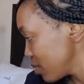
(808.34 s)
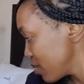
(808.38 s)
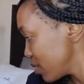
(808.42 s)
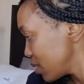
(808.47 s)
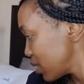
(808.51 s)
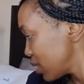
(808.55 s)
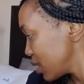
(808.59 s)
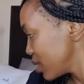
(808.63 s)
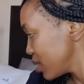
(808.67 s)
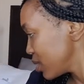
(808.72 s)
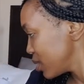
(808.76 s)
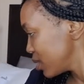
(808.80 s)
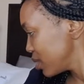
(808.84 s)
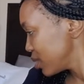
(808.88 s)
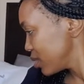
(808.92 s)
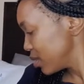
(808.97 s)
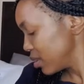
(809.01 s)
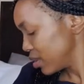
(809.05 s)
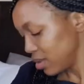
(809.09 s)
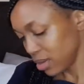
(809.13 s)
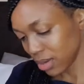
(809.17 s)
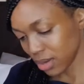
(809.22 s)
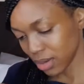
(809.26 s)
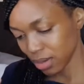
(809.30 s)
this.
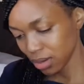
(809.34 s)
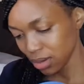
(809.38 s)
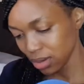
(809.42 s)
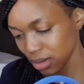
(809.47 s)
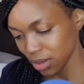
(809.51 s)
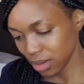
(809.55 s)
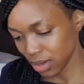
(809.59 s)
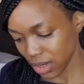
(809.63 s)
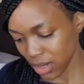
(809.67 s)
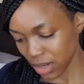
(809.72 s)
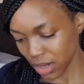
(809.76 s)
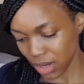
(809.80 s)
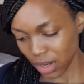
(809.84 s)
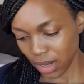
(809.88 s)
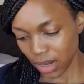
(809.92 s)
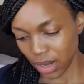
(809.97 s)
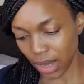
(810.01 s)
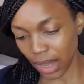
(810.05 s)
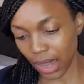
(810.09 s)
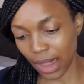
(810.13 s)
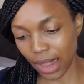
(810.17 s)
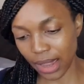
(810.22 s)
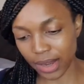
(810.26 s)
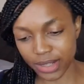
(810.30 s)

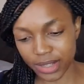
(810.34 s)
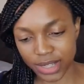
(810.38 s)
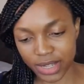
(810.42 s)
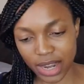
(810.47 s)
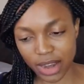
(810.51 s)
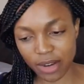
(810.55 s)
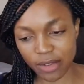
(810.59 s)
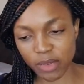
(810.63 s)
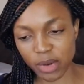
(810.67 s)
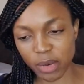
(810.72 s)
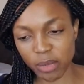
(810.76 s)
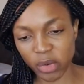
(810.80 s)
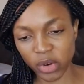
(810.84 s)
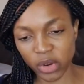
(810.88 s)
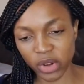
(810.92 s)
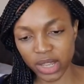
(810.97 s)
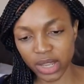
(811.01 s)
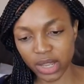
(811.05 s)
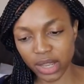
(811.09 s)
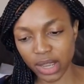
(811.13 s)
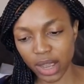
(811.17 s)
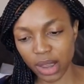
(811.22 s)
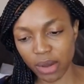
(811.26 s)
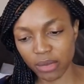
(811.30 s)
And every
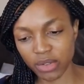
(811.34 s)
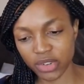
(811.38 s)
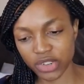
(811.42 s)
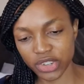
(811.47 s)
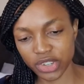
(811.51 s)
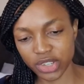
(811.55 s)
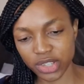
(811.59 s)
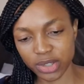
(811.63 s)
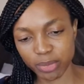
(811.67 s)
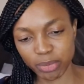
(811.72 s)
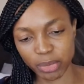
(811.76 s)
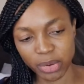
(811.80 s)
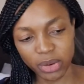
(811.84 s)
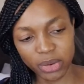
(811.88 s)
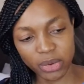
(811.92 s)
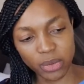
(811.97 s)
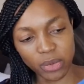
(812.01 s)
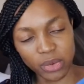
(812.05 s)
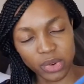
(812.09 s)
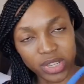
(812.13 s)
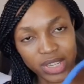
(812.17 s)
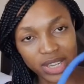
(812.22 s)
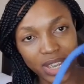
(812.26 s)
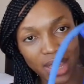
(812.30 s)
morning I would just put
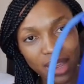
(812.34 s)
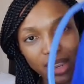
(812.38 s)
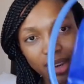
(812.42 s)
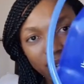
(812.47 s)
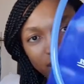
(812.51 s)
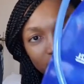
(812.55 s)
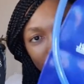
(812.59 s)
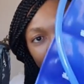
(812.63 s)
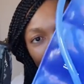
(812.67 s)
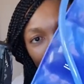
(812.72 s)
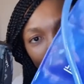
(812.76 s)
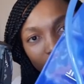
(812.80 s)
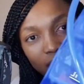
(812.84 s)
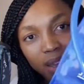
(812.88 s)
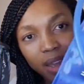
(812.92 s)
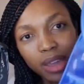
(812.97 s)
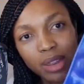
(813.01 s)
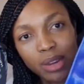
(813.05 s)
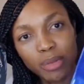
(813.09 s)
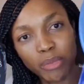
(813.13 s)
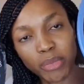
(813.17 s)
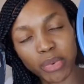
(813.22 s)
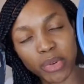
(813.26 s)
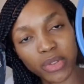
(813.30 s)
water in here
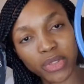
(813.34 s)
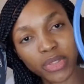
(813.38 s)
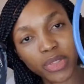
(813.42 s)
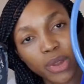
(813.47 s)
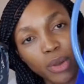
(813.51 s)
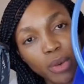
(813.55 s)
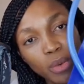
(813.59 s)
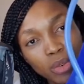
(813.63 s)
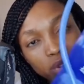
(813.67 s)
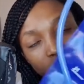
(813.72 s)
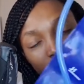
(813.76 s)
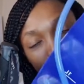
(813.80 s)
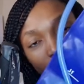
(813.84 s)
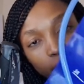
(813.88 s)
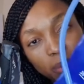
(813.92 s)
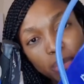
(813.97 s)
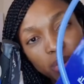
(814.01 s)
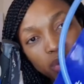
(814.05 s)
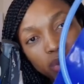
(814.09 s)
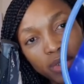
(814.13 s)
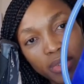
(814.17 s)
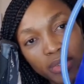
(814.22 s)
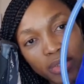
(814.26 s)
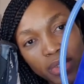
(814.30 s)
and put the water
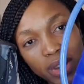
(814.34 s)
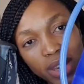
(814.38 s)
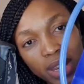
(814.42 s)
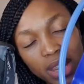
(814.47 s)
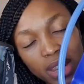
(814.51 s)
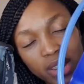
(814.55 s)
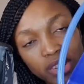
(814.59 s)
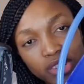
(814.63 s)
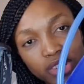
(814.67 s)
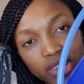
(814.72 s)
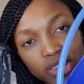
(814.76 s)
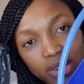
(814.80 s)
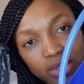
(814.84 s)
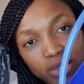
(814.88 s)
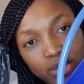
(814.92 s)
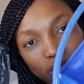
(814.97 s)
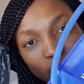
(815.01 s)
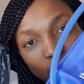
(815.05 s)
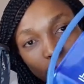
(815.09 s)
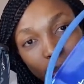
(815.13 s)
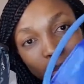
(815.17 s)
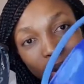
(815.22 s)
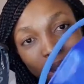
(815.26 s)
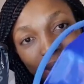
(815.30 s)
purification
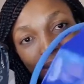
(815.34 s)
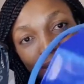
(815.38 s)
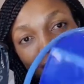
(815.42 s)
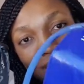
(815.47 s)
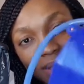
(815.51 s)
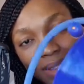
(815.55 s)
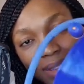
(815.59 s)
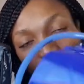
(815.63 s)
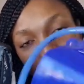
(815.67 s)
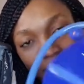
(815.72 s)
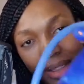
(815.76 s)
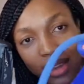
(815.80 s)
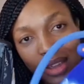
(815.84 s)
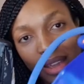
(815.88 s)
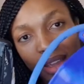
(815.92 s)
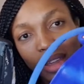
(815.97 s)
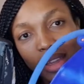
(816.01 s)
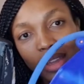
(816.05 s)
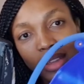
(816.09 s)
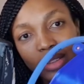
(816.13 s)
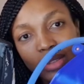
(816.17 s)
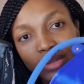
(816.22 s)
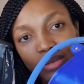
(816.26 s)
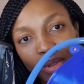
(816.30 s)
droplets in here
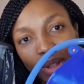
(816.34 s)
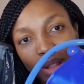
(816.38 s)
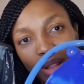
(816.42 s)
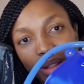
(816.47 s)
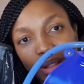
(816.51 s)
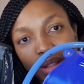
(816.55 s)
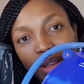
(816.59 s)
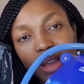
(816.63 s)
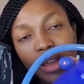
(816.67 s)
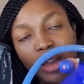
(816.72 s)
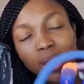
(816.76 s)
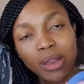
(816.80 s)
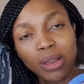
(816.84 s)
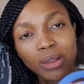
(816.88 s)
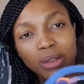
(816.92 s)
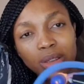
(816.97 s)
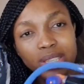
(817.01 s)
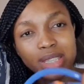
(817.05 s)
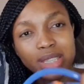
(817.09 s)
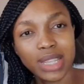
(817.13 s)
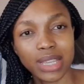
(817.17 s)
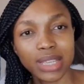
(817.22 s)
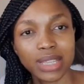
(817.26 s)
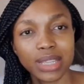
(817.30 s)
as well, because
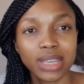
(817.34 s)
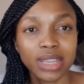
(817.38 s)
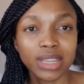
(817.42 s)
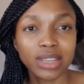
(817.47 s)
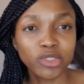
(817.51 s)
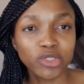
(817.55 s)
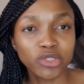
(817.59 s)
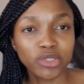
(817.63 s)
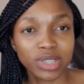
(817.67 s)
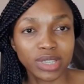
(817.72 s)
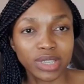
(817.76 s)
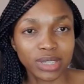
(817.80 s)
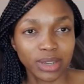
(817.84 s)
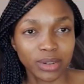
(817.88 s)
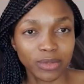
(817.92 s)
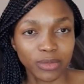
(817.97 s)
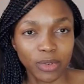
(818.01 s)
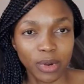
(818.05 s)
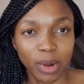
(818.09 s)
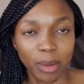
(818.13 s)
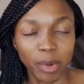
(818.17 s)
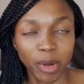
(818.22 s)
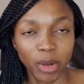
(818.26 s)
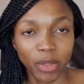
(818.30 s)
they need to sit
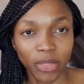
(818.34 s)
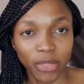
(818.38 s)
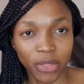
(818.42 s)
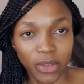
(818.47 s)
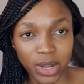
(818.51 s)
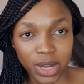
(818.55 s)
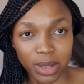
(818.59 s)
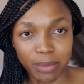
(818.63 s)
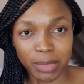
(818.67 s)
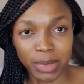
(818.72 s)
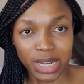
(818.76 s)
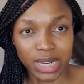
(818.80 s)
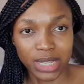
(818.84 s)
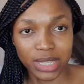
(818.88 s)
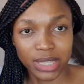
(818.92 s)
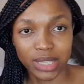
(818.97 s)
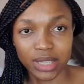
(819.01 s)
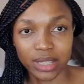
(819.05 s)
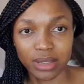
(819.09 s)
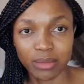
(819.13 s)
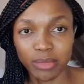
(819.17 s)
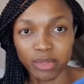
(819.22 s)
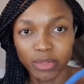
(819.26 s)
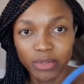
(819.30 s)
for about 30 minutes
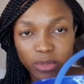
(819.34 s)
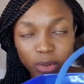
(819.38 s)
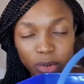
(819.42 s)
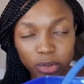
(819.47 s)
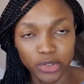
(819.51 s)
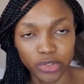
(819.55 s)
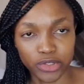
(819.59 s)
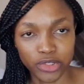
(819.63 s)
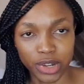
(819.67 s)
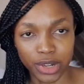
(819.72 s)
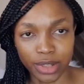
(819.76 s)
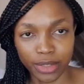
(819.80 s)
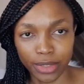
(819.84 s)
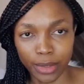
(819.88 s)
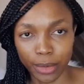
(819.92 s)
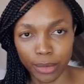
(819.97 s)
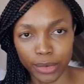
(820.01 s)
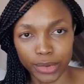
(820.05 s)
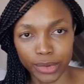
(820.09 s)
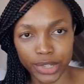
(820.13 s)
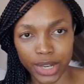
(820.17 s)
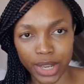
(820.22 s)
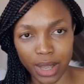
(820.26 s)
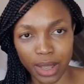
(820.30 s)
before you drink the
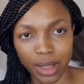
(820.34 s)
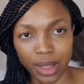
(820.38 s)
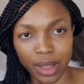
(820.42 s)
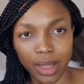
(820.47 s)
water.